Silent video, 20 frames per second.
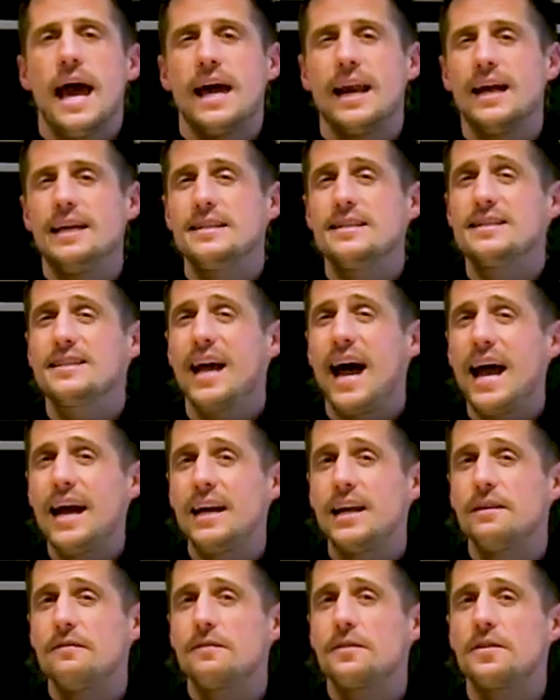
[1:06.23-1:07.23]
And I
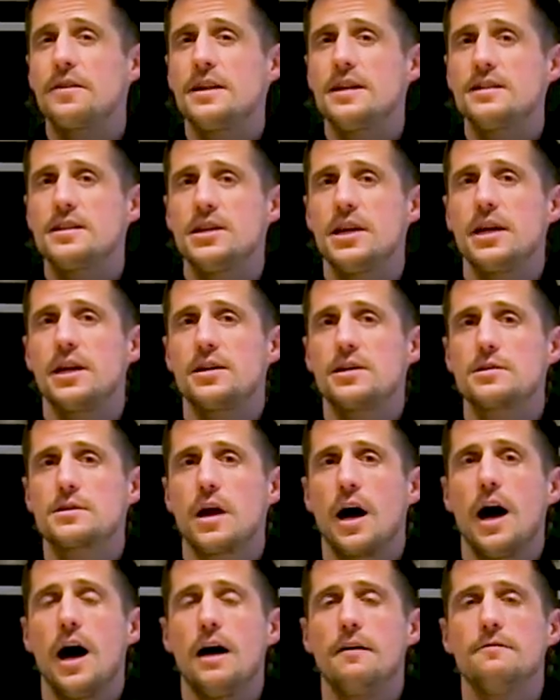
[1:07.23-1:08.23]
decided for this
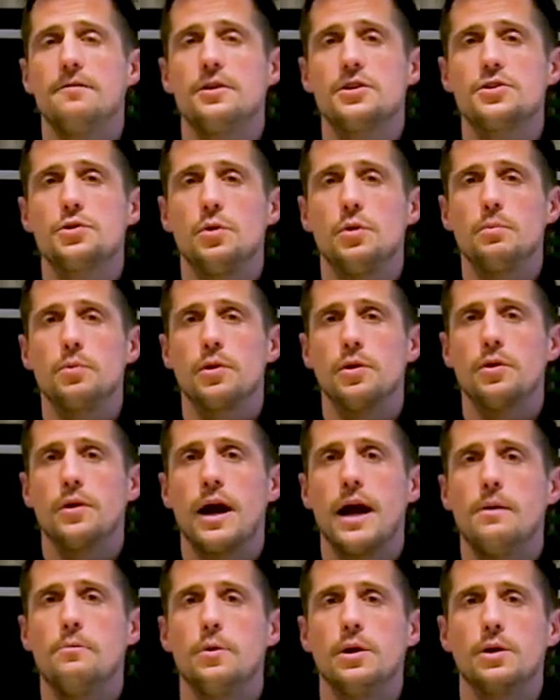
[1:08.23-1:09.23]
year's uh, virtual
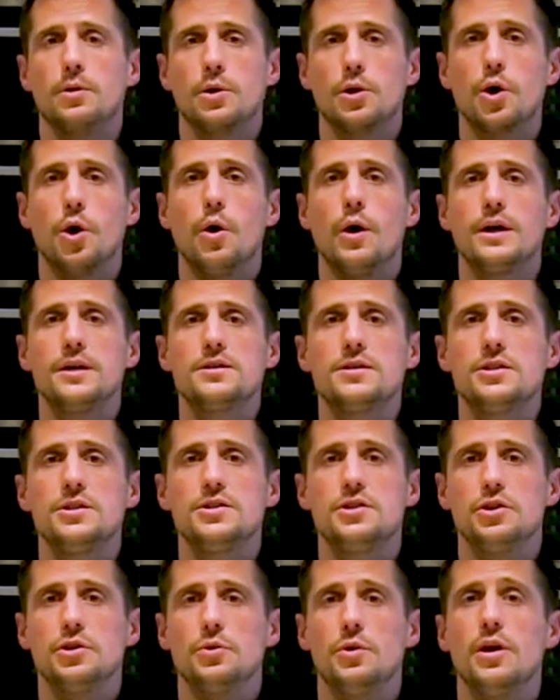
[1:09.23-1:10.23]
program, we were going to
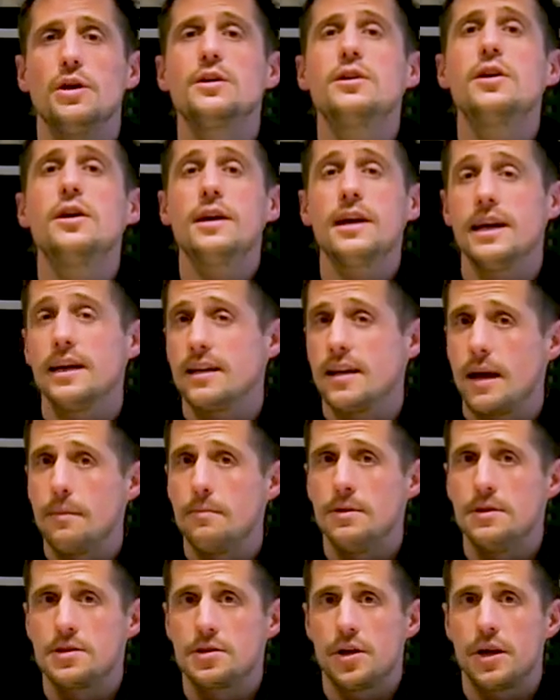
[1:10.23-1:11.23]
do a cooking
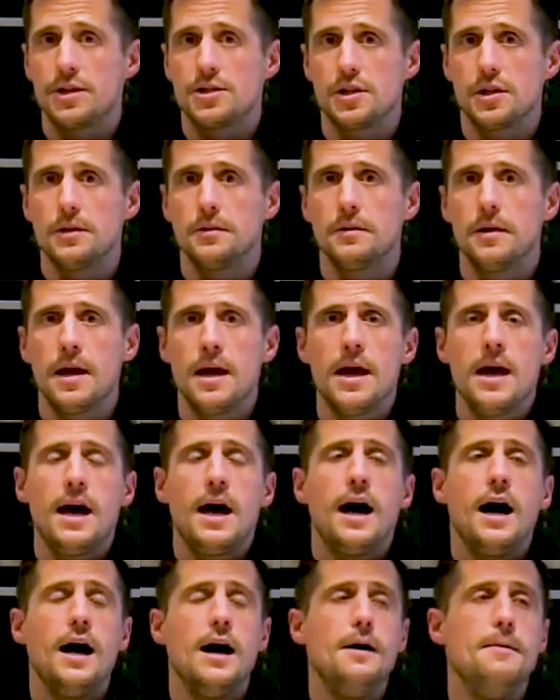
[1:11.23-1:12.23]
demonstration.
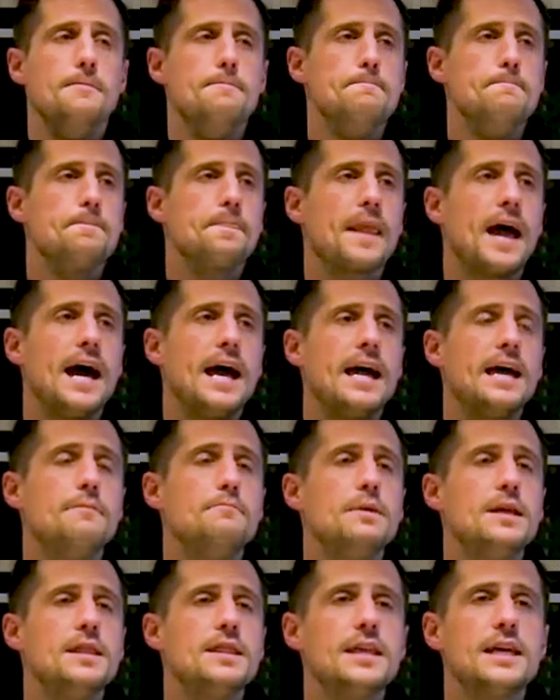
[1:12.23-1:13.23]
Um, I
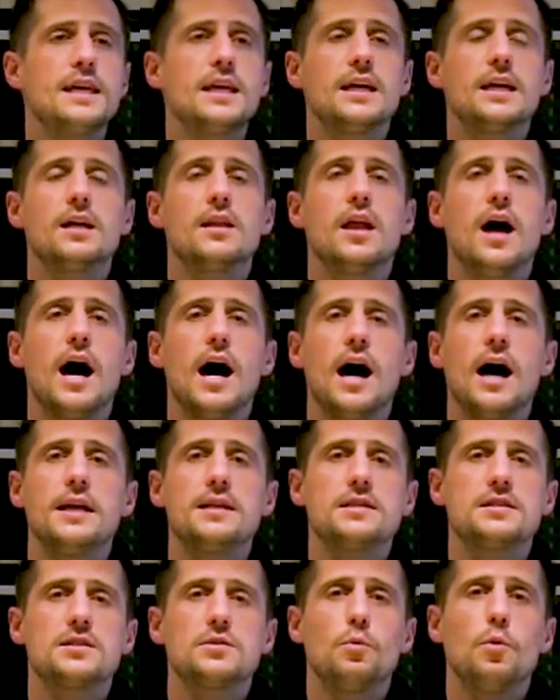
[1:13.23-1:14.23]
had been thinking a
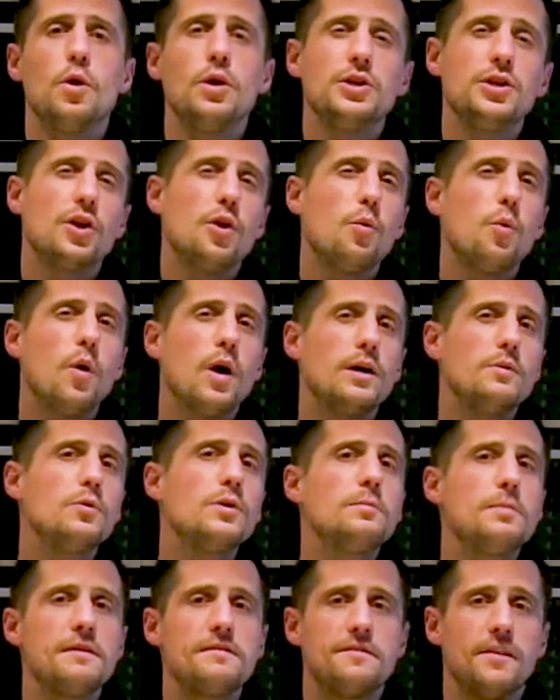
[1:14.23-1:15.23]
lot, well, you know, what
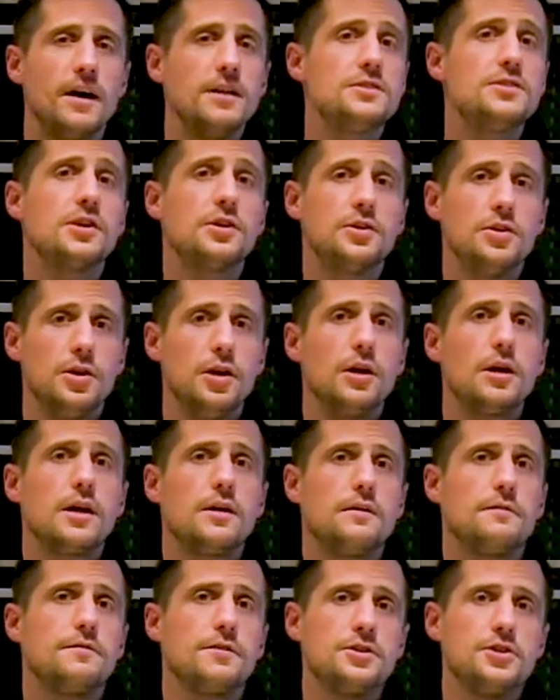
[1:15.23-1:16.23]
would be fun to
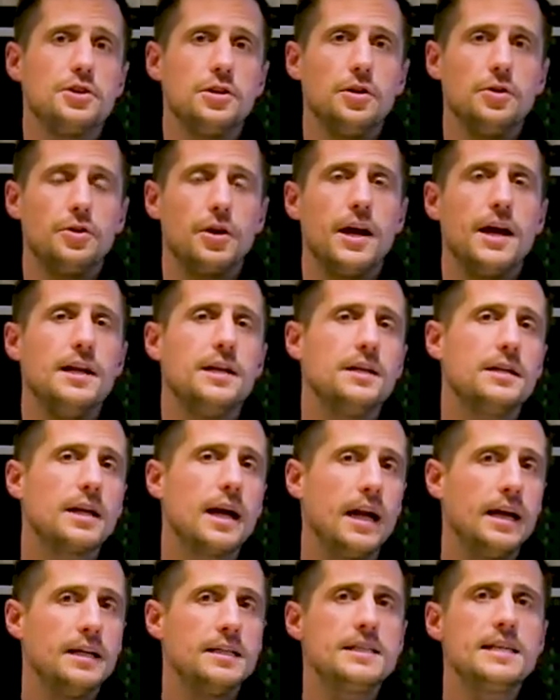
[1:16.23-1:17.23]
cook for children and
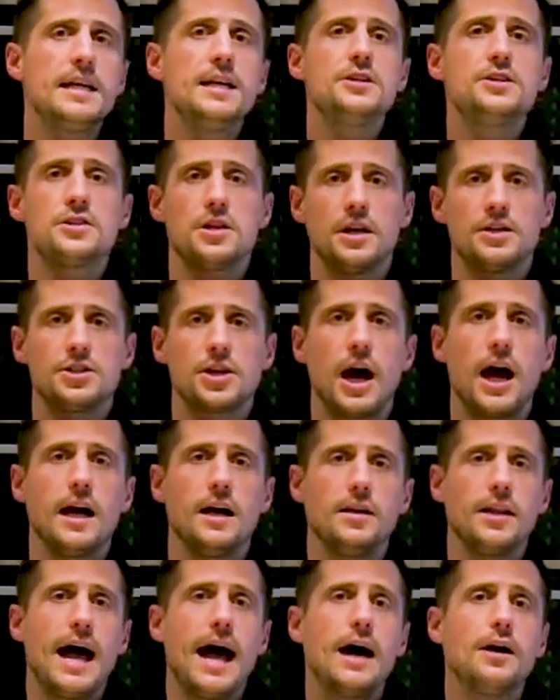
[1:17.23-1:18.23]
kind of teach a
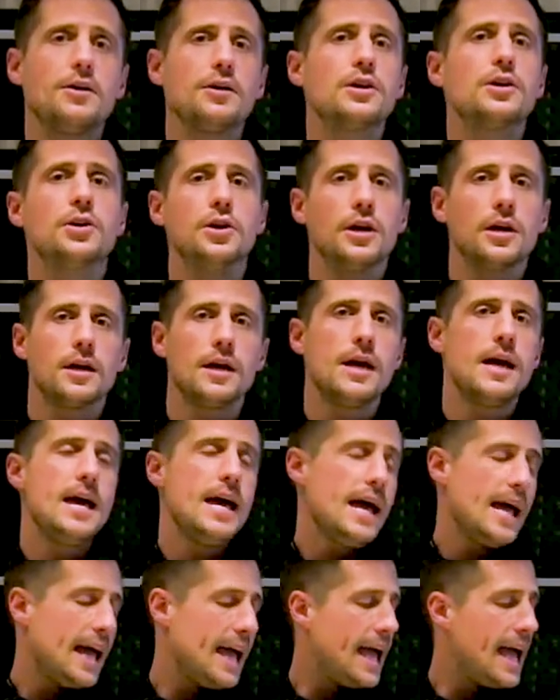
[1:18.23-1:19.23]
child how to cook.
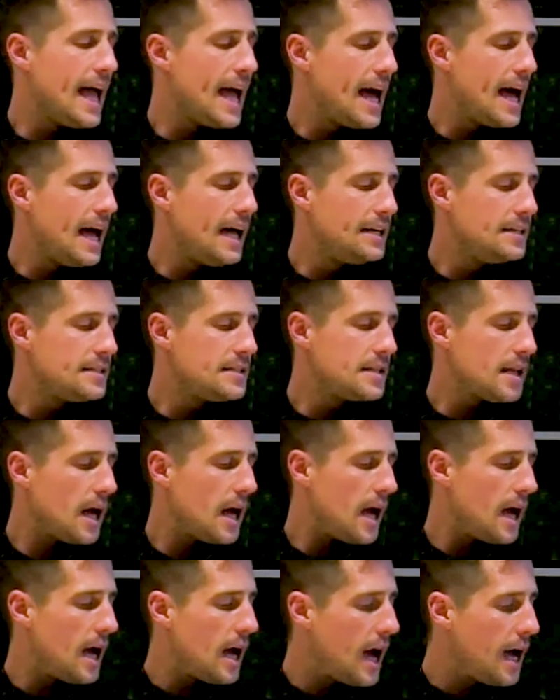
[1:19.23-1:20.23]
And
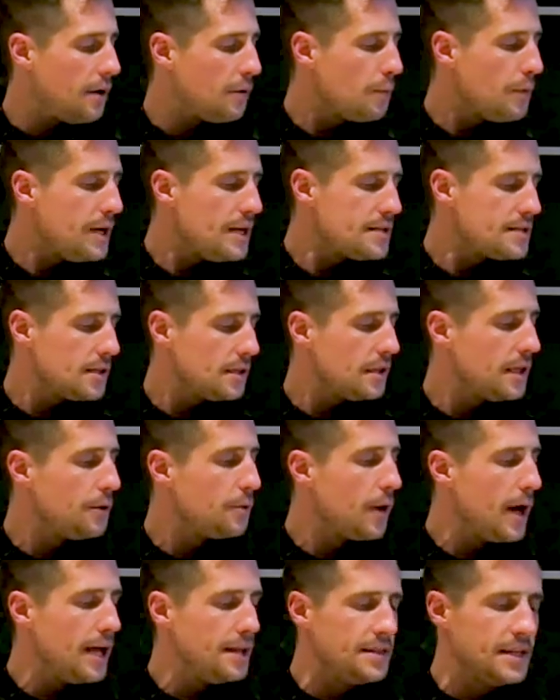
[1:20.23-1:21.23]
I
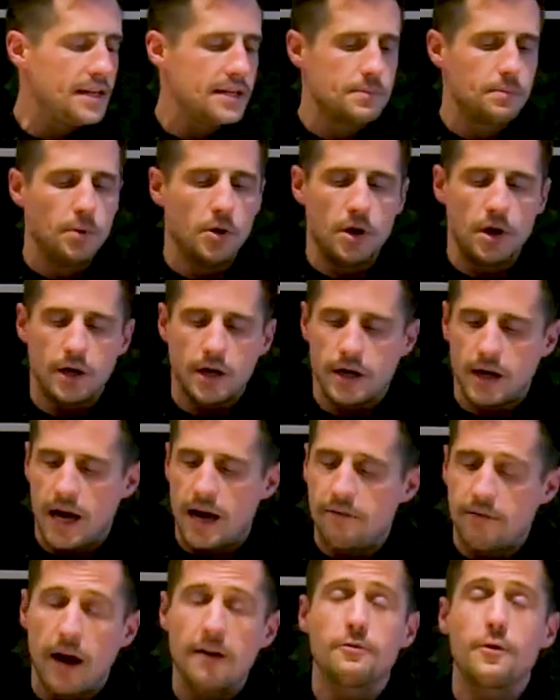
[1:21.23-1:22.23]
recently read this book.
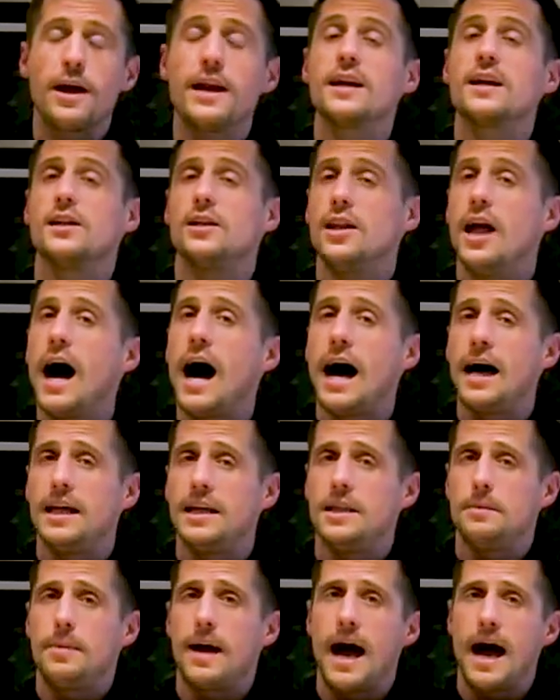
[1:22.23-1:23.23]
I've, I've read it a lot
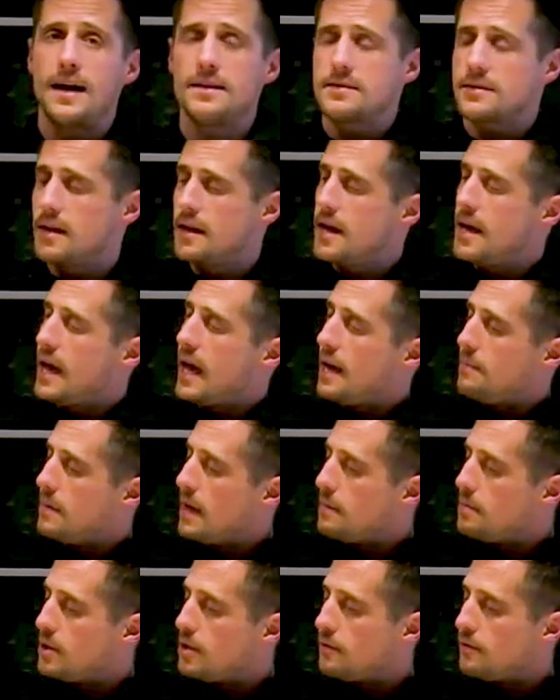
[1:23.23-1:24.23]
in the past, and
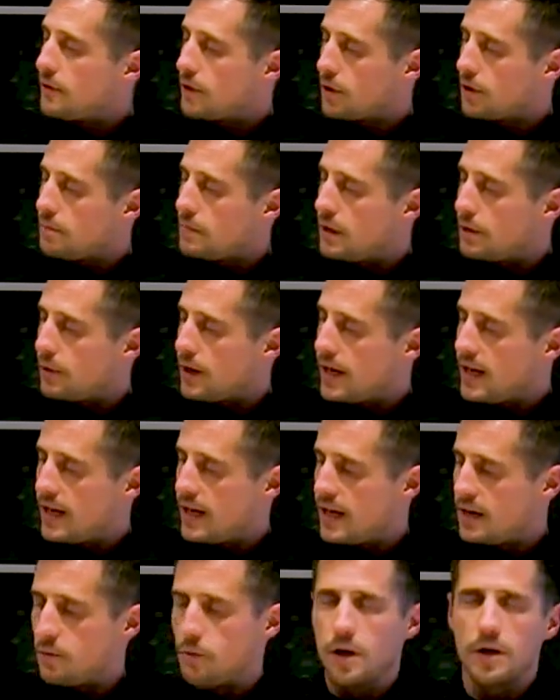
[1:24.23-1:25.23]
maybe you've heard me read
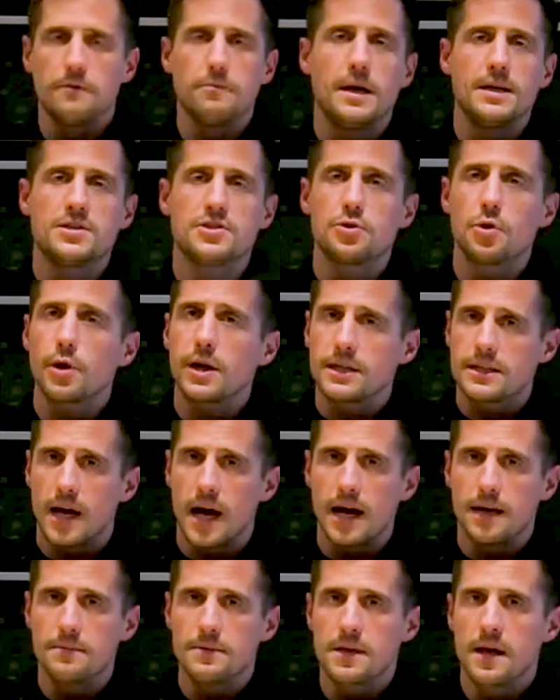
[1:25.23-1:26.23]
it at one of my story
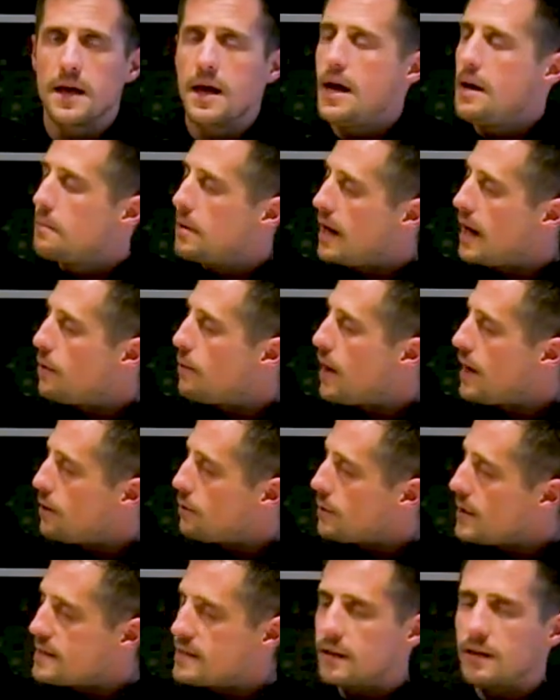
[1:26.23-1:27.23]
times. But I read
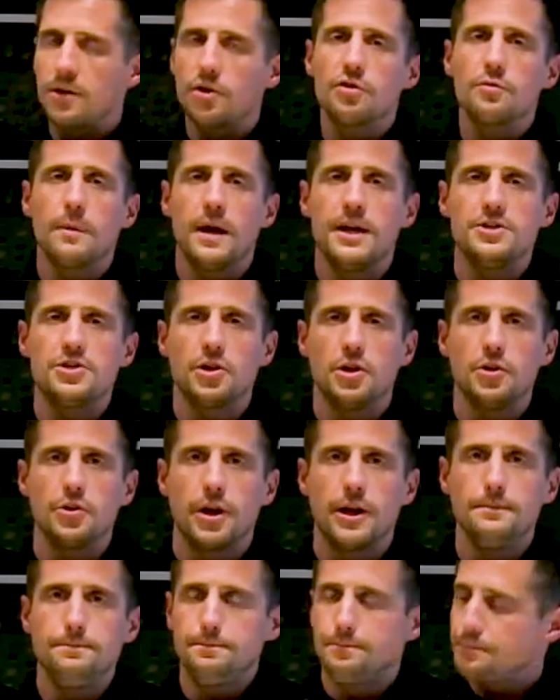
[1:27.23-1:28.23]
it recently with my
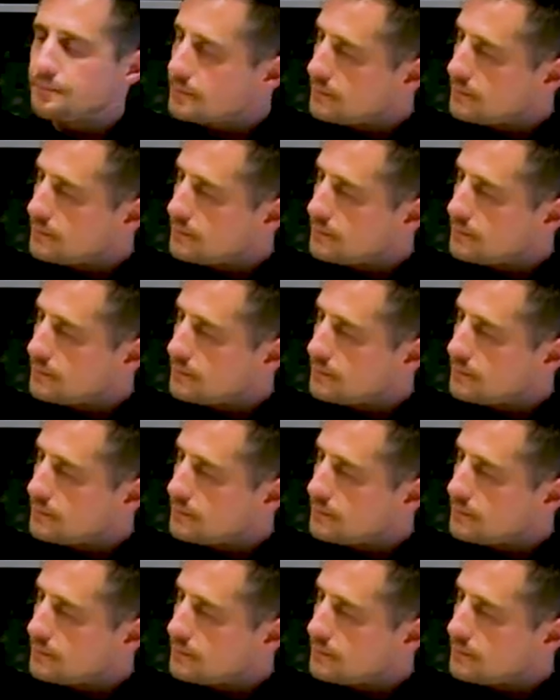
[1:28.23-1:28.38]
children.